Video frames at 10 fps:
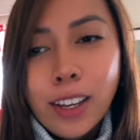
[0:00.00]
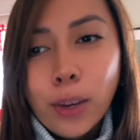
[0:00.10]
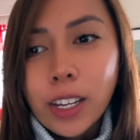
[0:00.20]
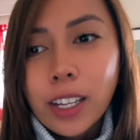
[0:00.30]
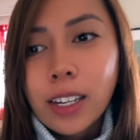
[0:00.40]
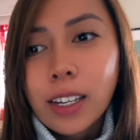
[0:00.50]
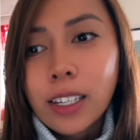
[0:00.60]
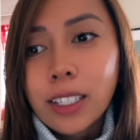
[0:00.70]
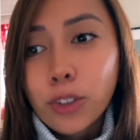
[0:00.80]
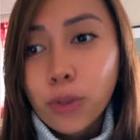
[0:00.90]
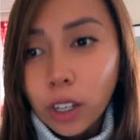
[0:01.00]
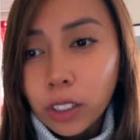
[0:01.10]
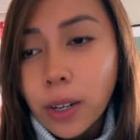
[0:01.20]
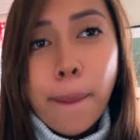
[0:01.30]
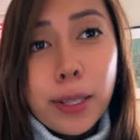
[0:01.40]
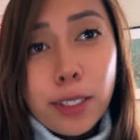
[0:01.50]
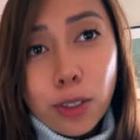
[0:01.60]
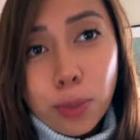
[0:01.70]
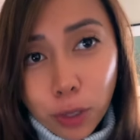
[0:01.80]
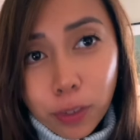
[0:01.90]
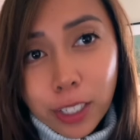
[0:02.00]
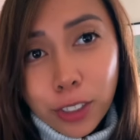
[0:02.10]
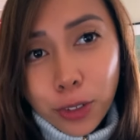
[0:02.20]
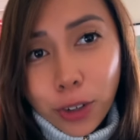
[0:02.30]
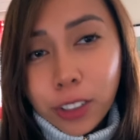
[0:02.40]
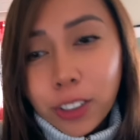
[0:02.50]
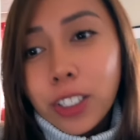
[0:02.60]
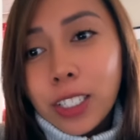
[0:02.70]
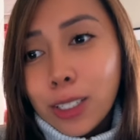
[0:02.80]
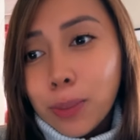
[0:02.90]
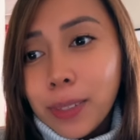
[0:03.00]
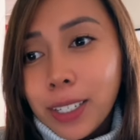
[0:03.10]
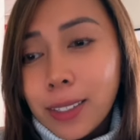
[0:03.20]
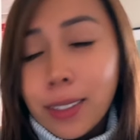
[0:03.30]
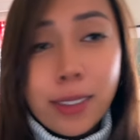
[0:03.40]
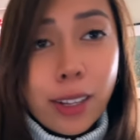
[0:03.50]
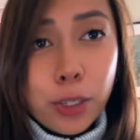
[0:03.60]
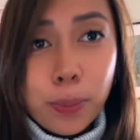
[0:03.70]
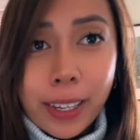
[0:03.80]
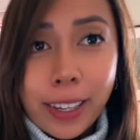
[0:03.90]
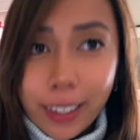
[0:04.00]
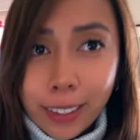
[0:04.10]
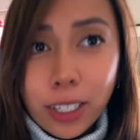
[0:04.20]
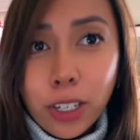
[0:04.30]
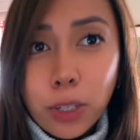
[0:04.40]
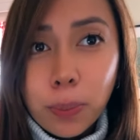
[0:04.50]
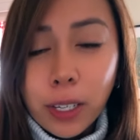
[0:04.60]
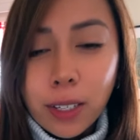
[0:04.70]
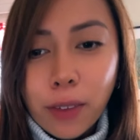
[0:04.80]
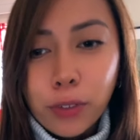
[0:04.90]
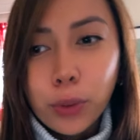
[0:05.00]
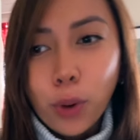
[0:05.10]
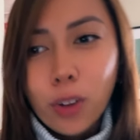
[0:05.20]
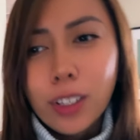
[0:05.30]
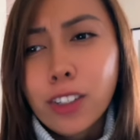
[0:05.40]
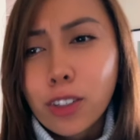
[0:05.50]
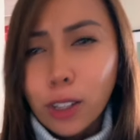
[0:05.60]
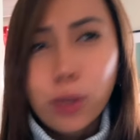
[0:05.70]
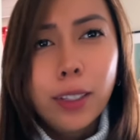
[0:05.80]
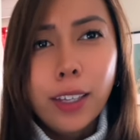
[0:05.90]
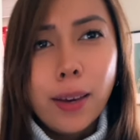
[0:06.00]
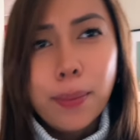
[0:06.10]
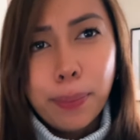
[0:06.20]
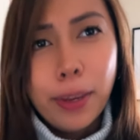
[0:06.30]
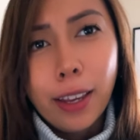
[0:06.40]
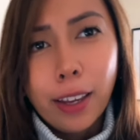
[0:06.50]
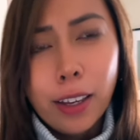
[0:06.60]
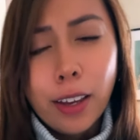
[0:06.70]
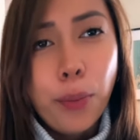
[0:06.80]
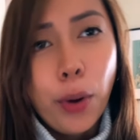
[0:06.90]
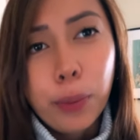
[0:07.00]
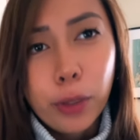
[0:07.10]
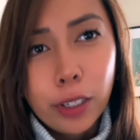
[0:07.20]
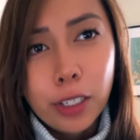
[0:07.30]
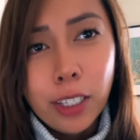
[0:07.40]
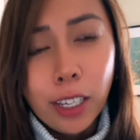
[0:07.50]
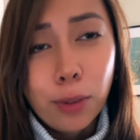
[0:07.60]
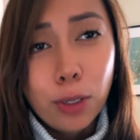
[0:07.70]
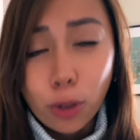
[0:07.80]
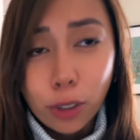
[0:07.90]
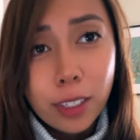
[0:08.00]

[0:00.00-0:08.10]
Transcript: with an instructor, but since most of the instructors in this place did not speak English, because after all, it's not really a big and popular ski resort